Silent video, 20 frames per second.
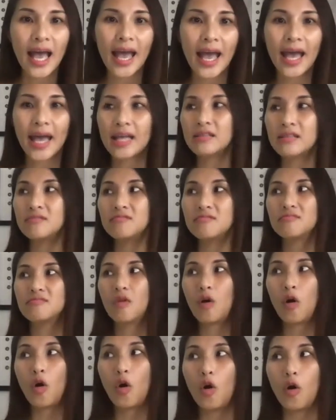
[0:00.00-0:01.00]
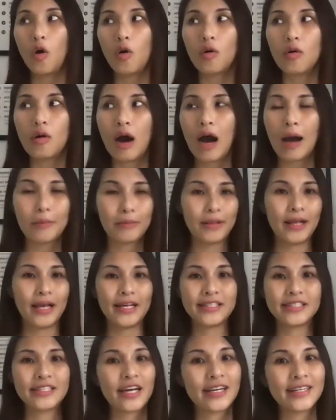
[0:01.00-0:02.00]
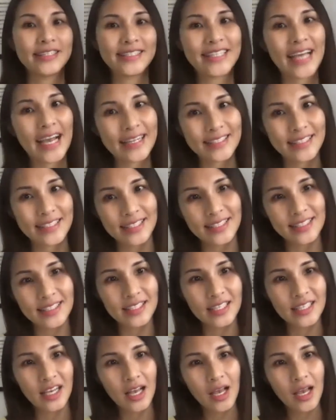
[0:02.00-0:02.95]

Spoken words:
and all our plans are in tatters.